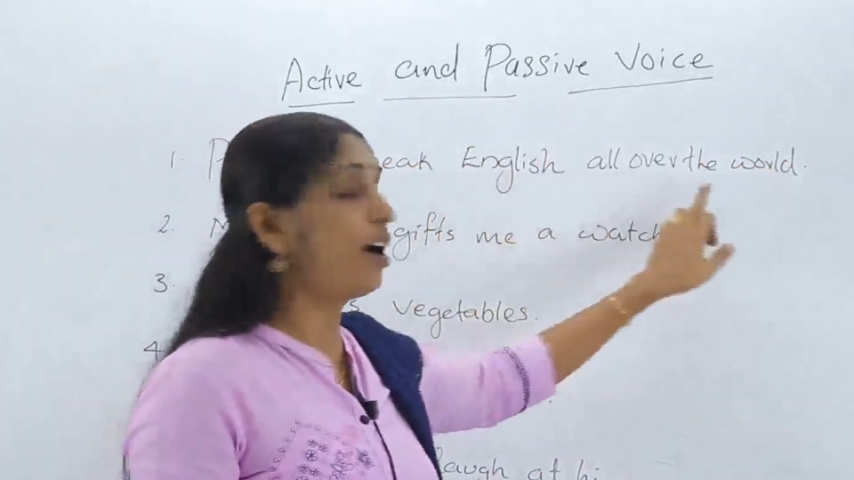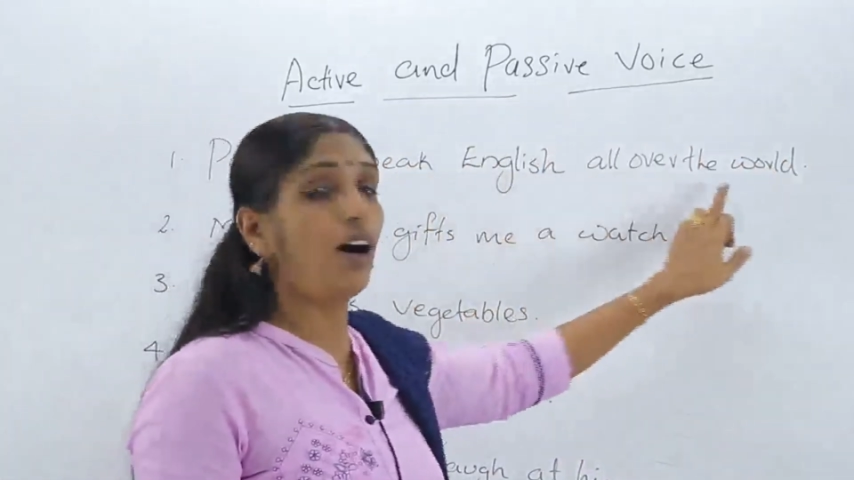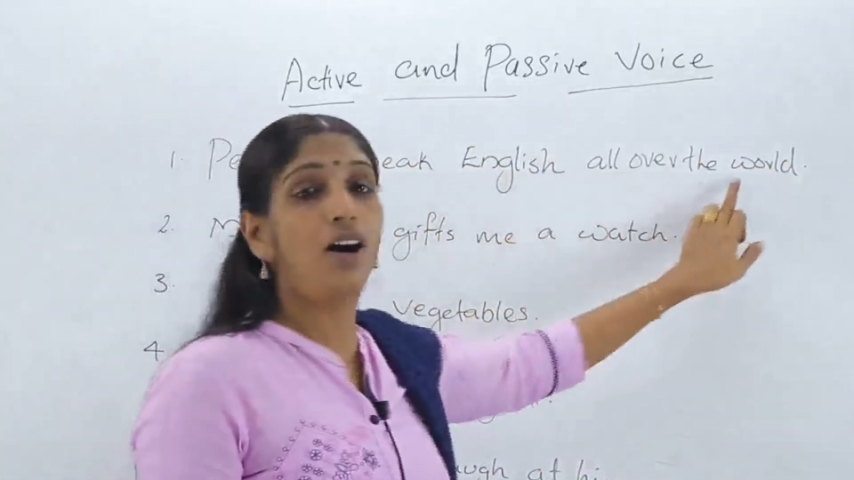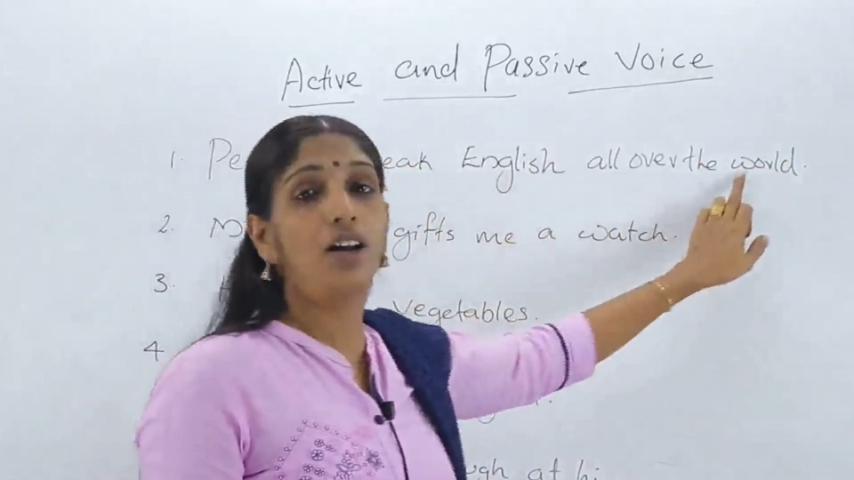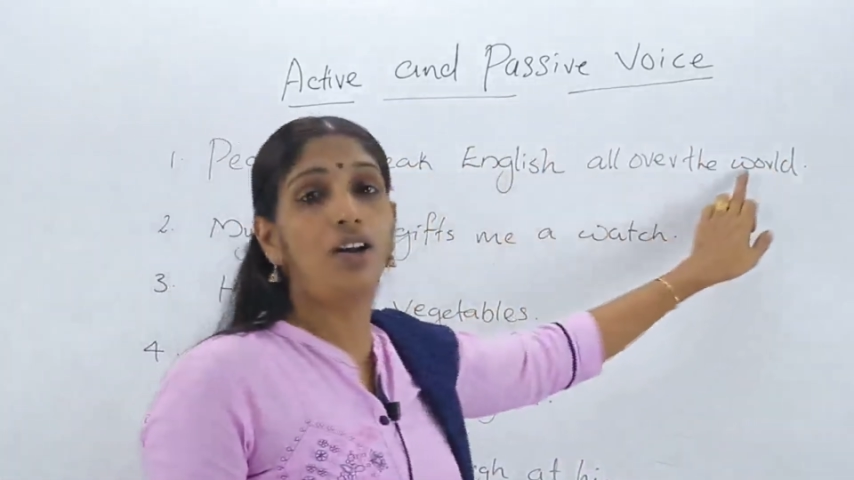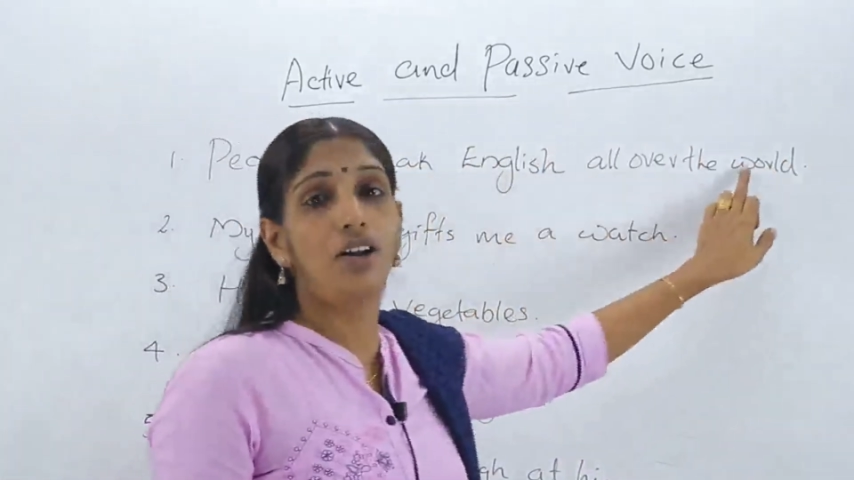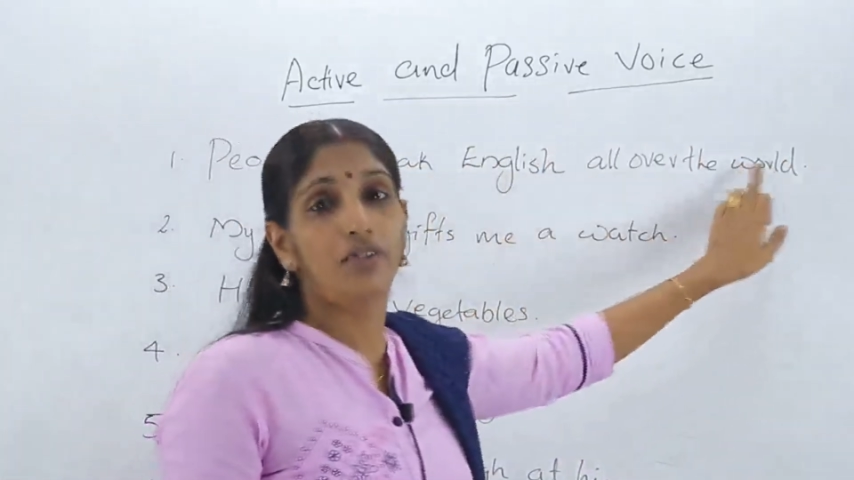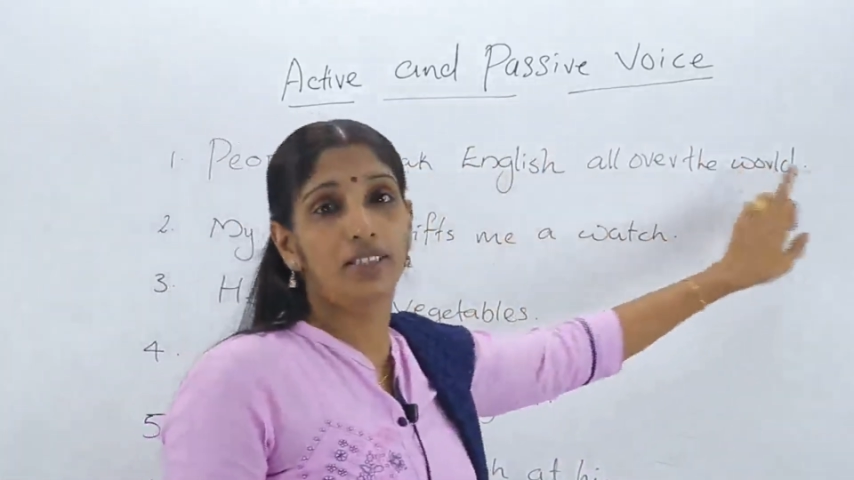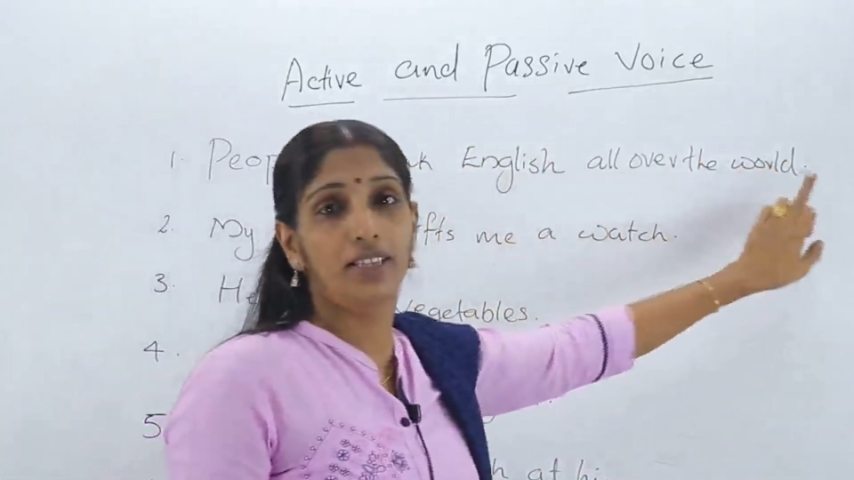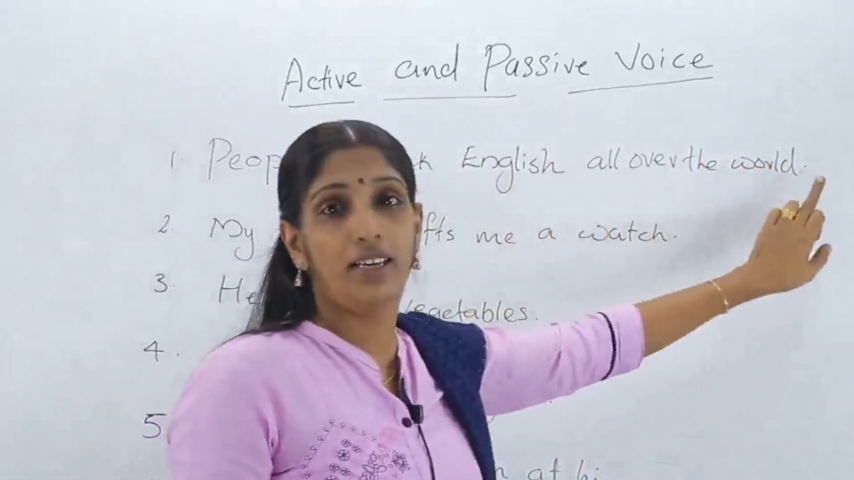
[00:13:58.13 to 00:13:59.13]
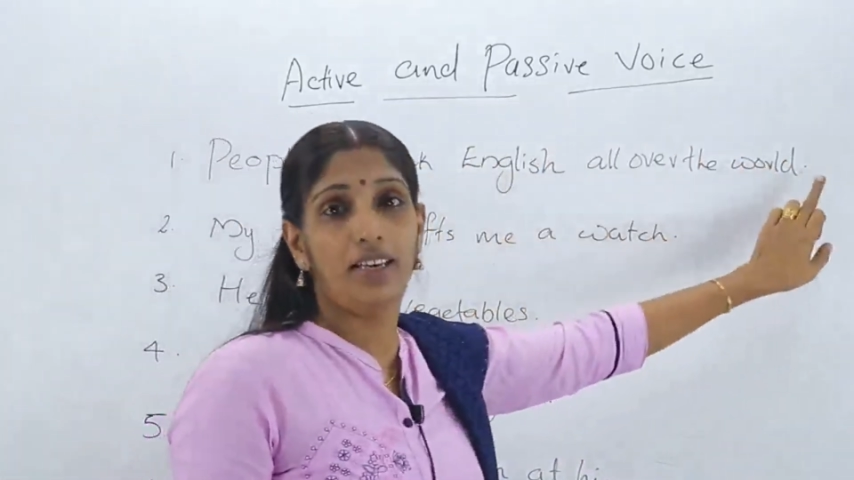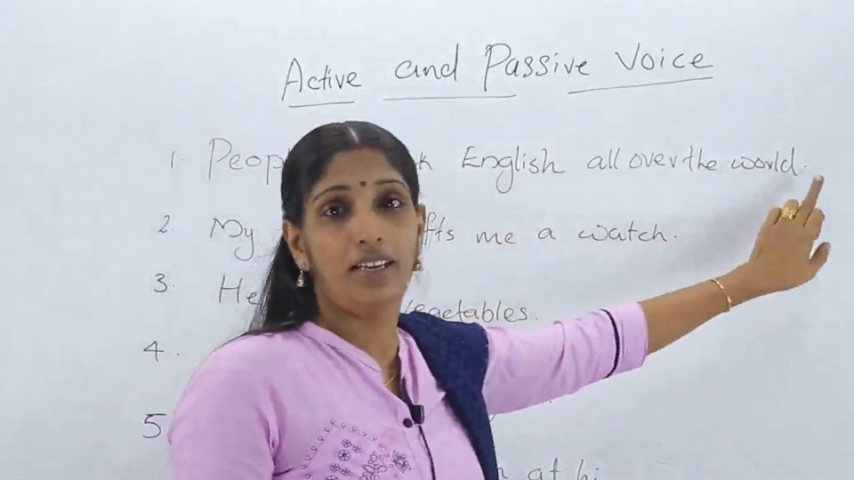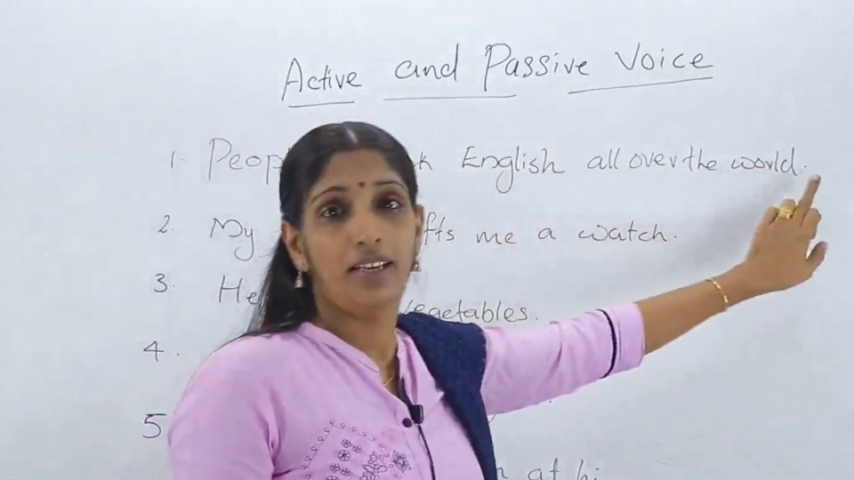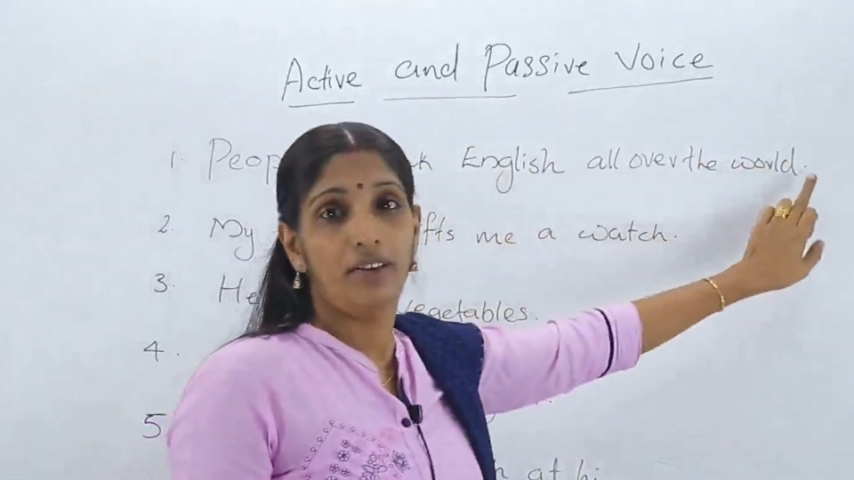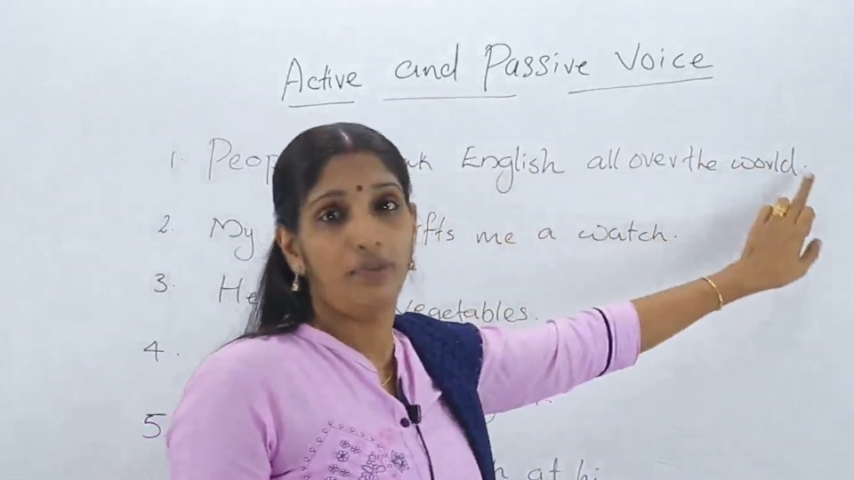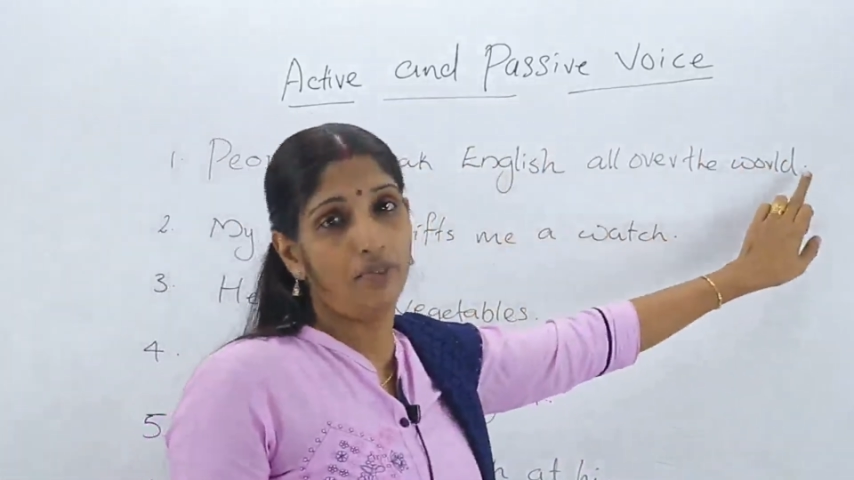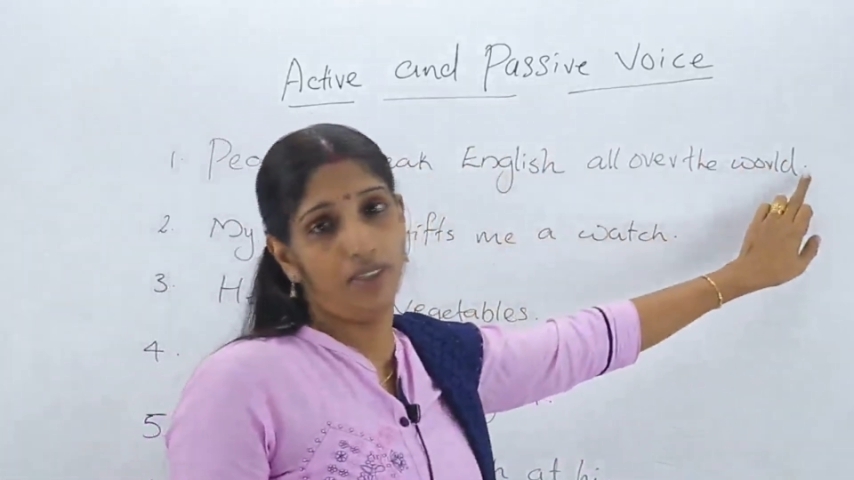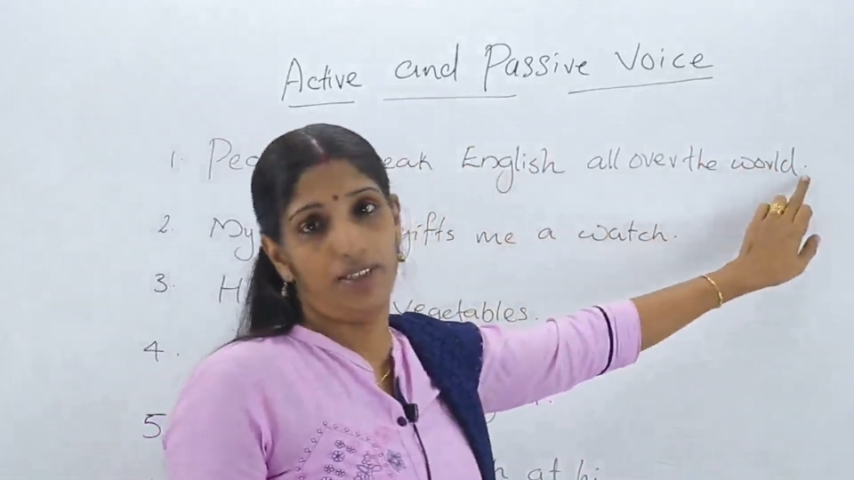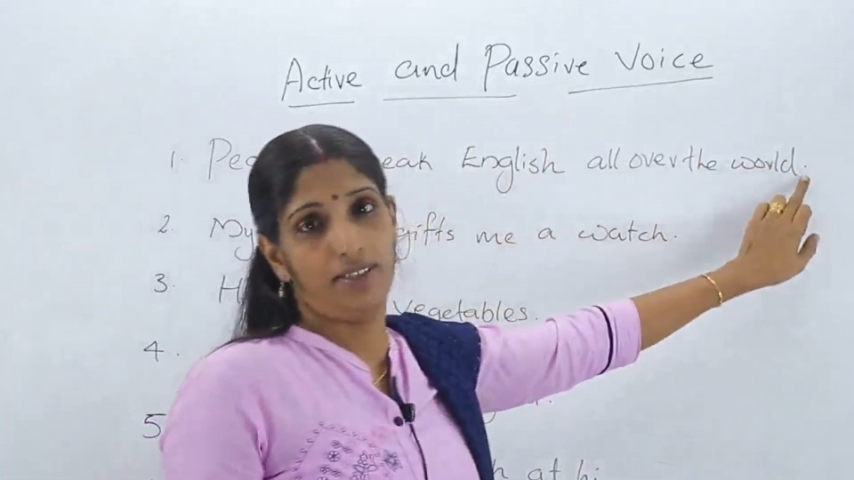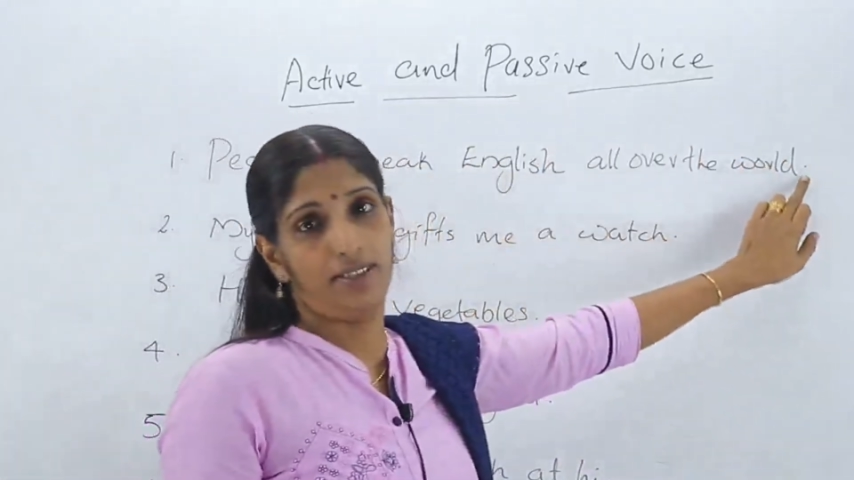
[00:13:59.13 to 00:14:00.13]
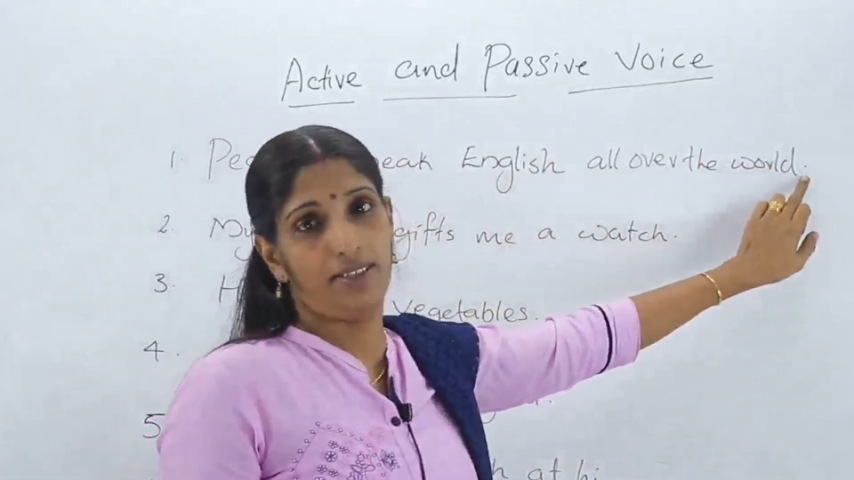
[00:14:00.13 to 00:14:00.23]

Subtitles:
all over the world.